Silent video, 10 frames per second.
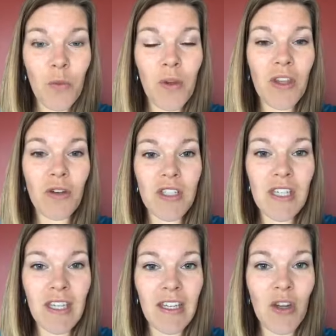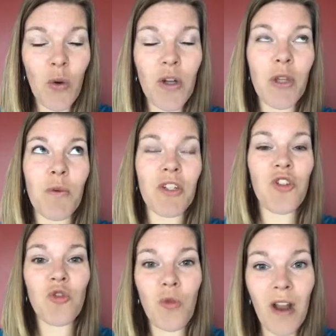with your teen or you are
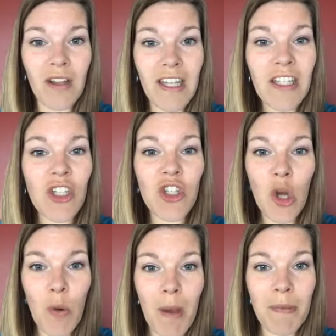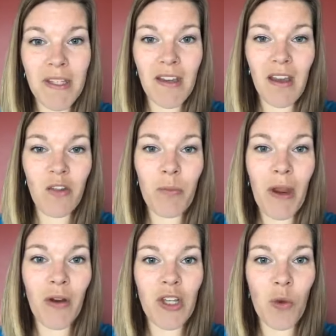struggling to show up as the kind of
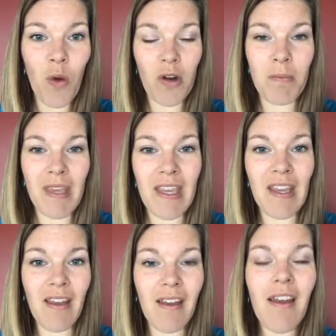parent you want to be,